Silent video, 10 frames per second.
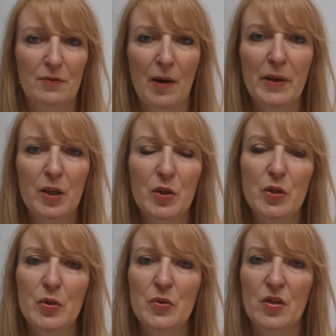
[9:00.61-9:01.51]
Very good
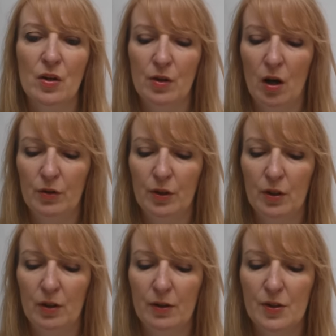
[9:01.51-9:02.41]
news
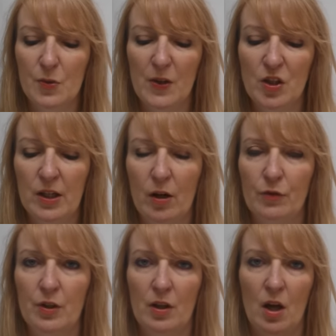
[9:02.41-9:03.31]
especially
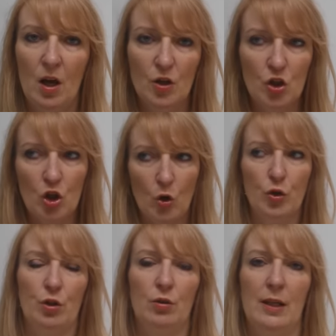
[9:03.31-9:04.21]
on the
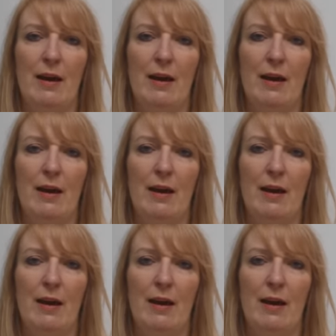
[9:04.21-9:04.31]
social